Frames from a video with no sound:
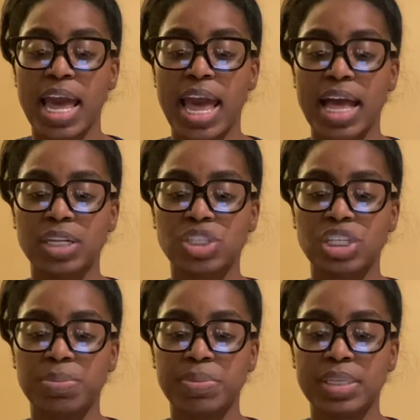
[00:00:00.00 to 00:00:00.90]

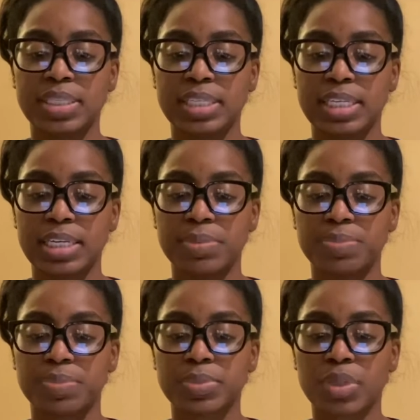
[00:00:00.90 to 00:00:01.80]
LGBTQ
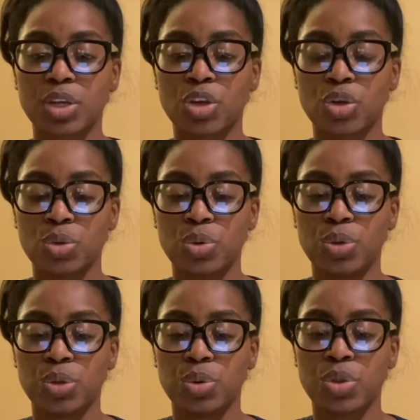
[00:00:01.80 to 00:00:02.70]

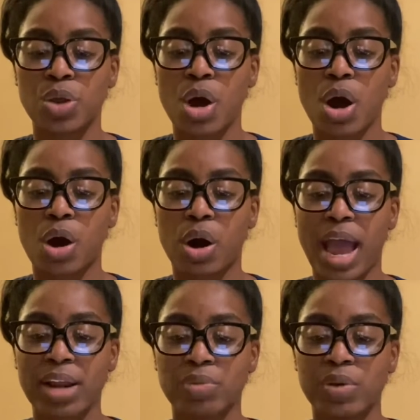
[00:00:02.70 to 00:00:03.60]
youth are
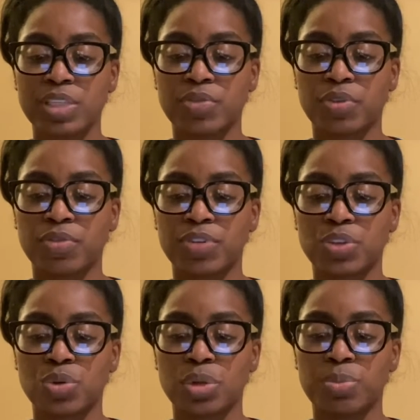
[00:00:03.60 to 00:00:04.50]
at risk for
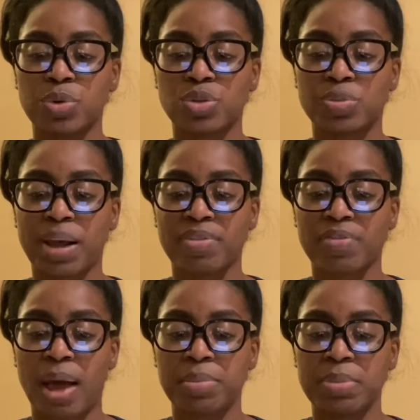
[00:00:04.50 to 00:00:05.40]
physical abuse by
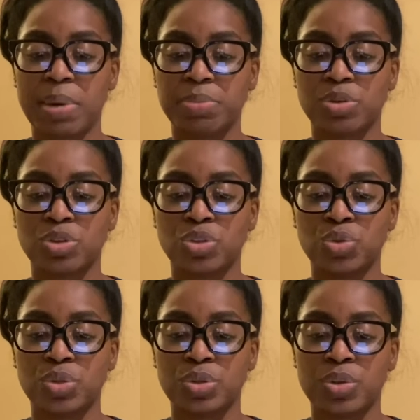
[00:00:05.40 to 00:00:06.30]
family members
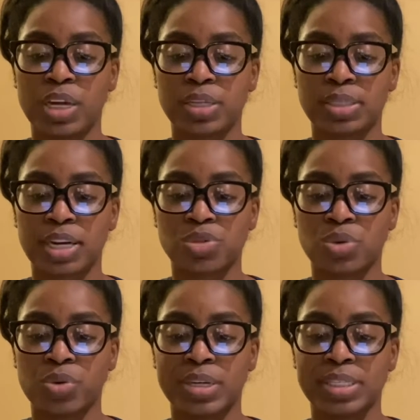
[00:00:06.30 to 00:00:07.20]
due to their sexual
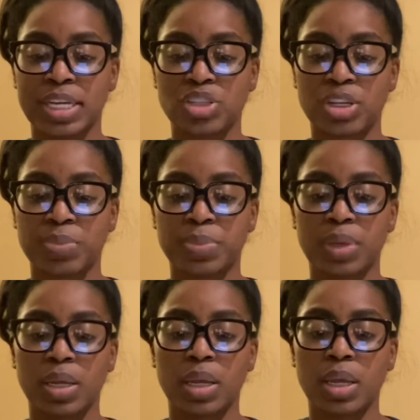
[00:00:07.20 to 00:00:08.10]
orientation.
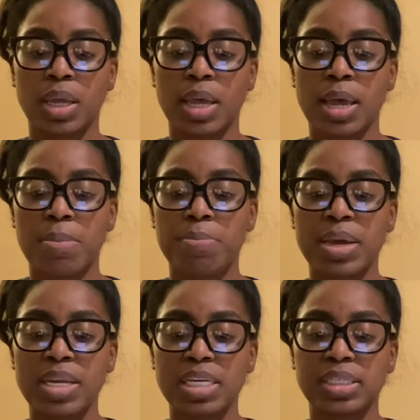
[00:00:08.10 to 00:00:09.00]

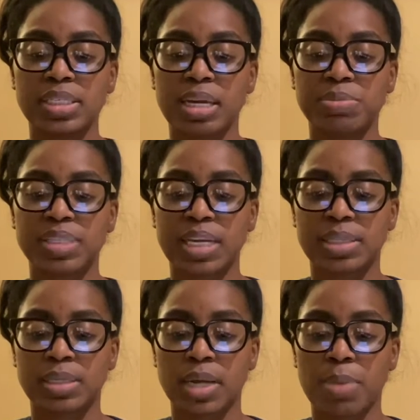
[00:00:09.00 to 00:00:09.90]
Many
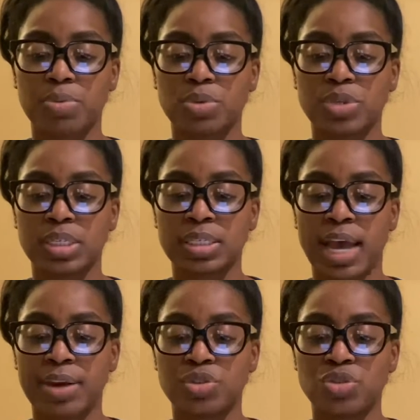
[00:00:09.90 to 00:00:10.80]
same-sex couples
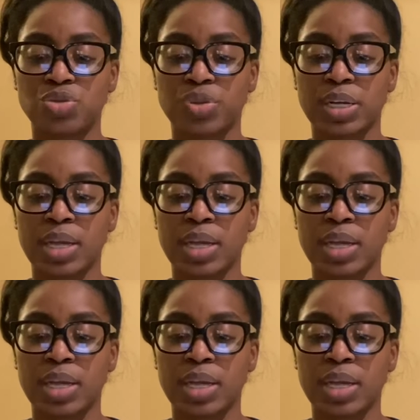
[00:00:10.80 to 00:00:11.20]
desire children.